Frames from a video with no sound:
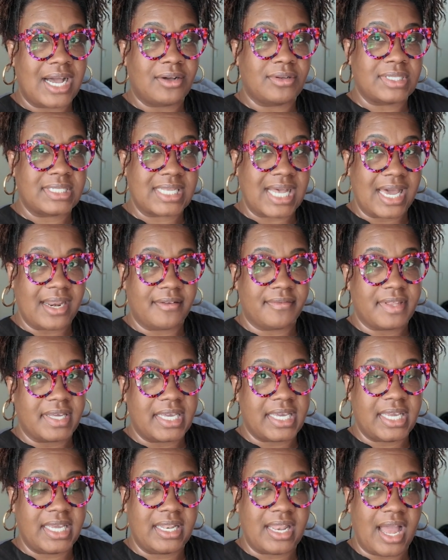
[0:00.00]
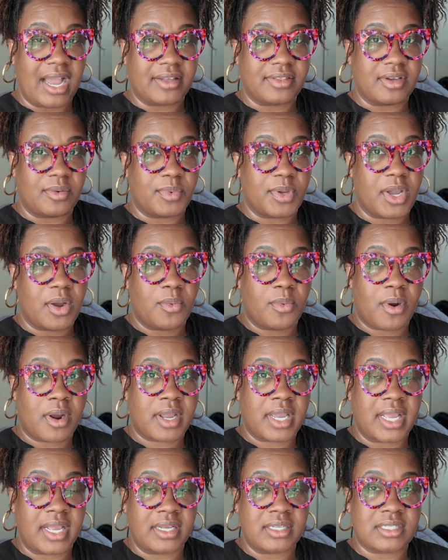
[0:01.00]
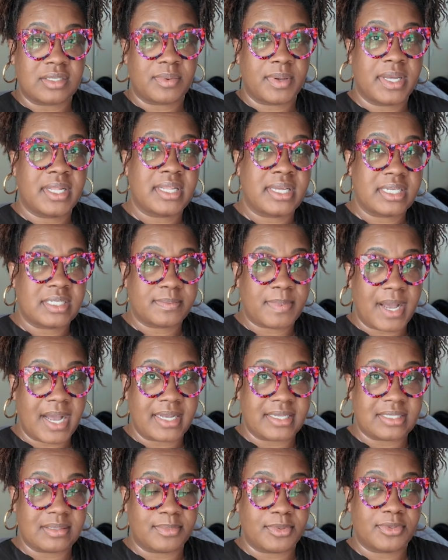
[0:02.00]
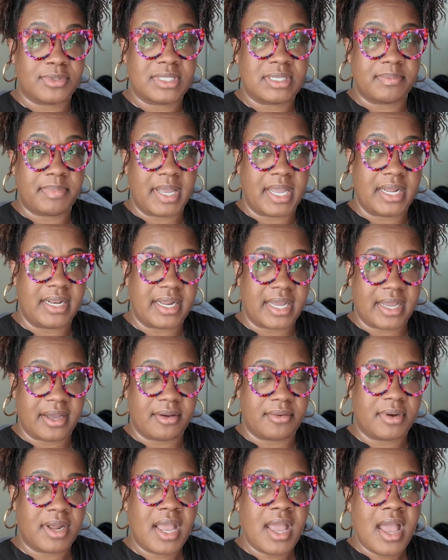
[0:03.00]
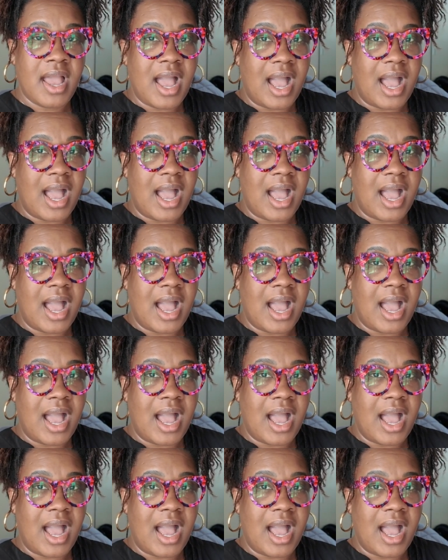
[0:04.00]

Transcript: outside of the HELOC that we are working as quickly as possible to pay down.